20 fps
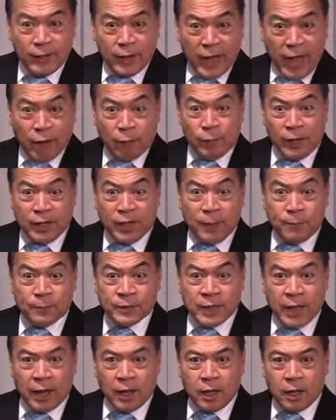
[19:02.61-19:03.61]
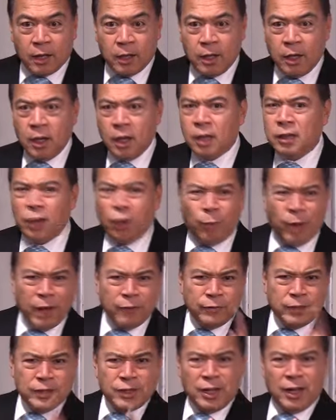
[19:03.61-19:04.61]
I will keep silent. The
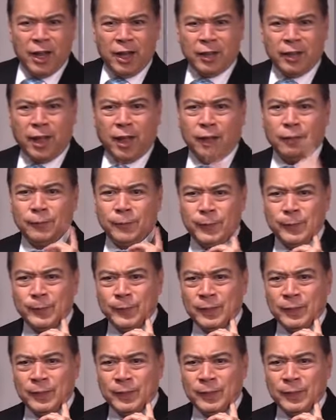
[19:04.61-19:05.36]
wife doesn't like that.